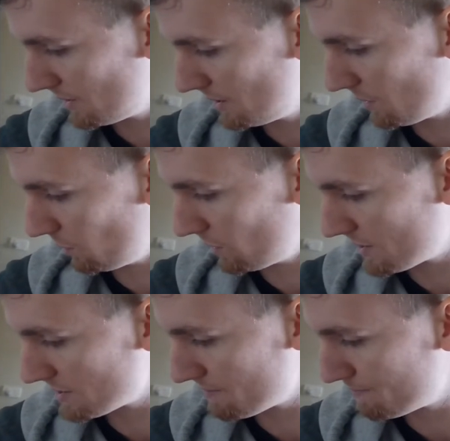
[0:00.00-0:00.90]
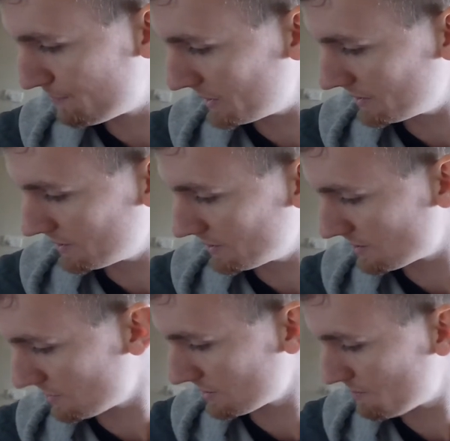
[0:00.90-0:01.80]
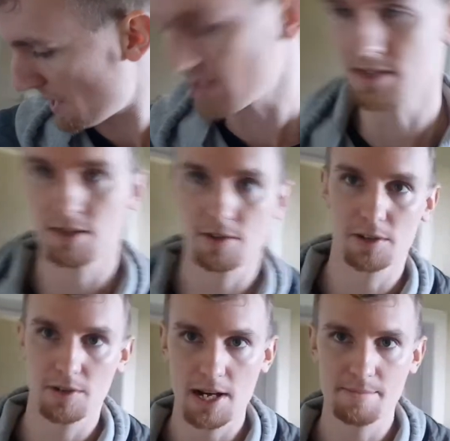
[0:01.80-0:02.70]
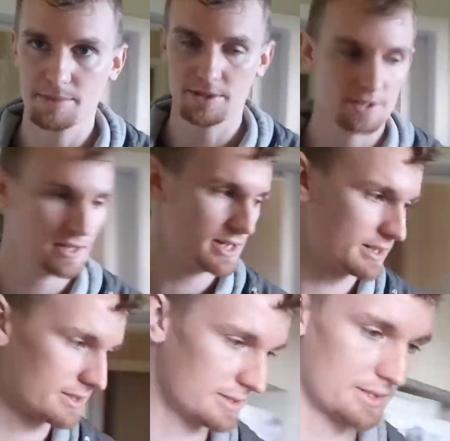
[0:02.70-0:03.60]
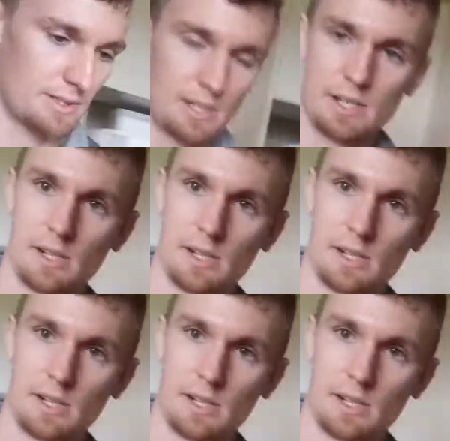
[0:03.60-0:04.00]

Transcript: equalizer button so it's back at 0 grams. Excellent.